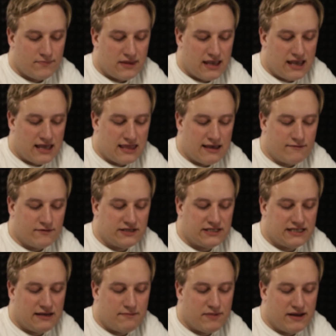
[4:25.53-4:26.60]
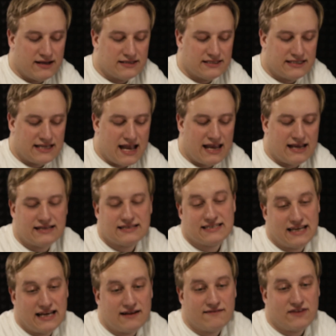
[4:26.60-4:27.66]
And then we see Penn State
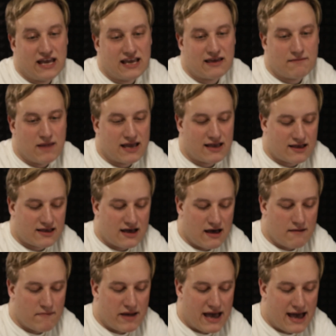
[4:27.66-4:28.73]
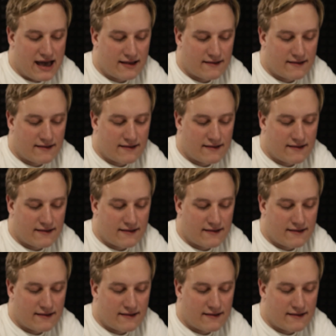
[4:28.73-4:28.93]
seeing if they can make a comeback.